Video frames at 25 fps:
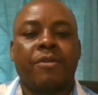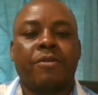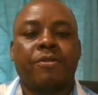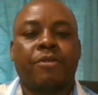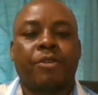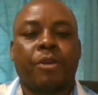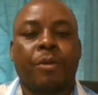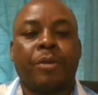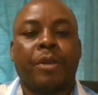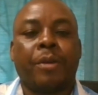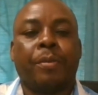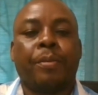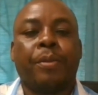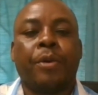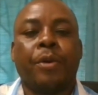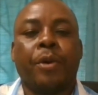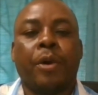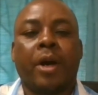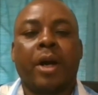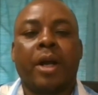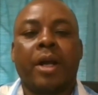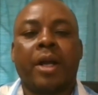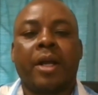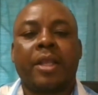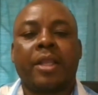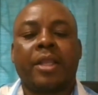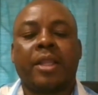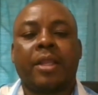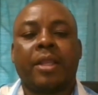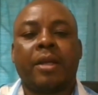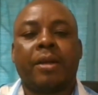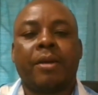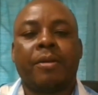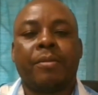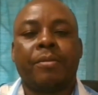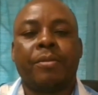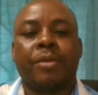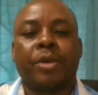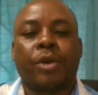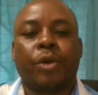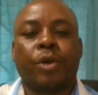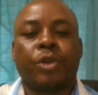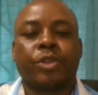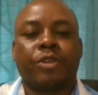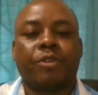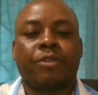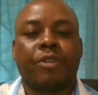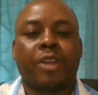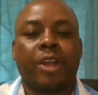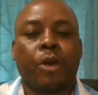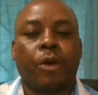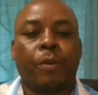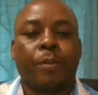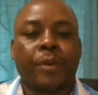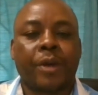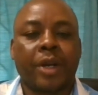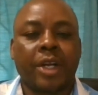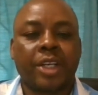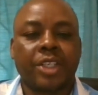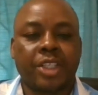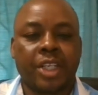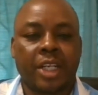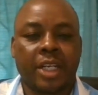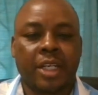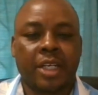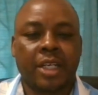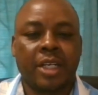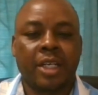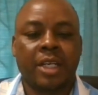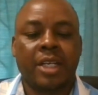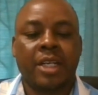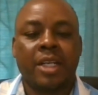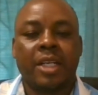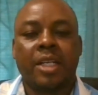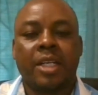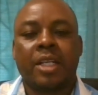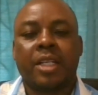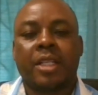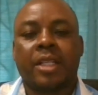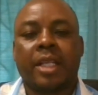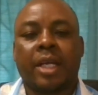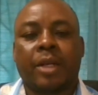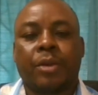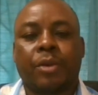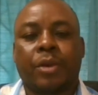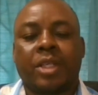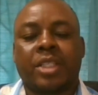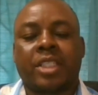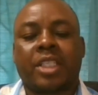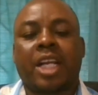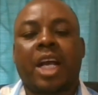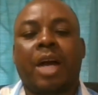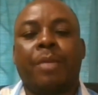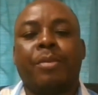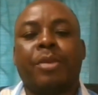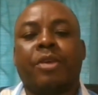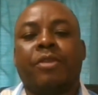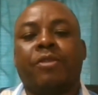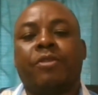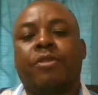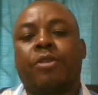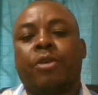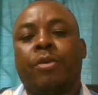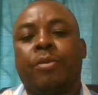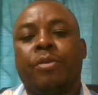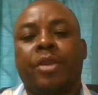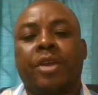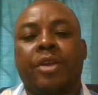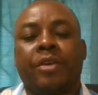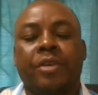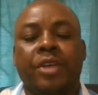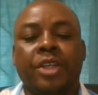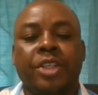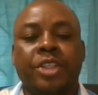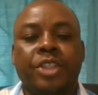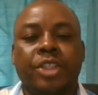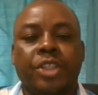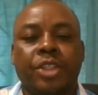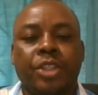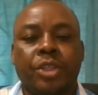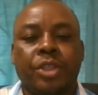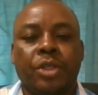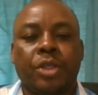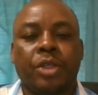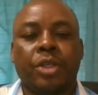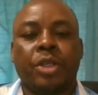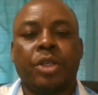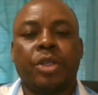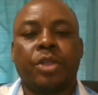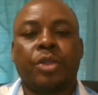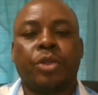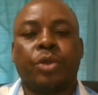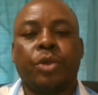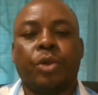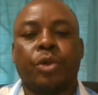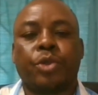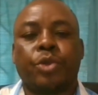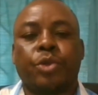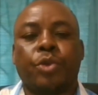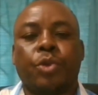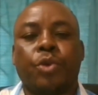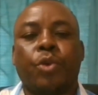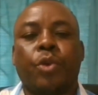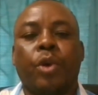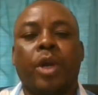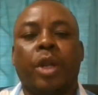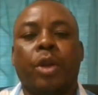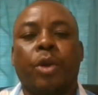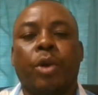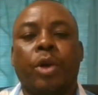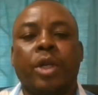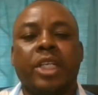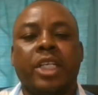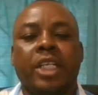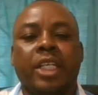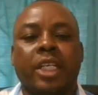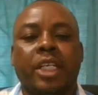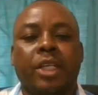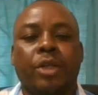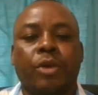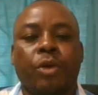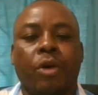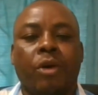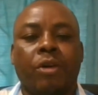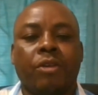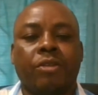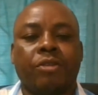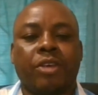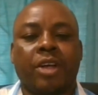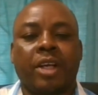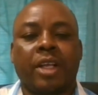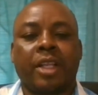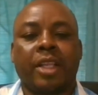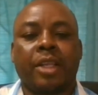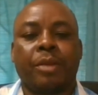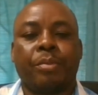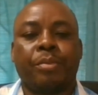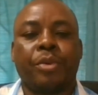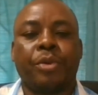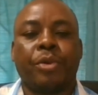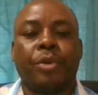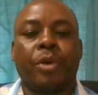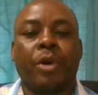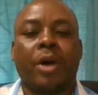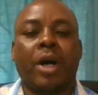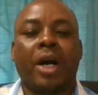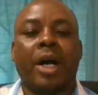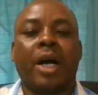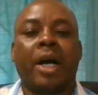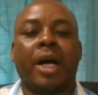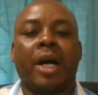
from the poor because of the oppression that was coming from the rich, those who were lording it over the poor.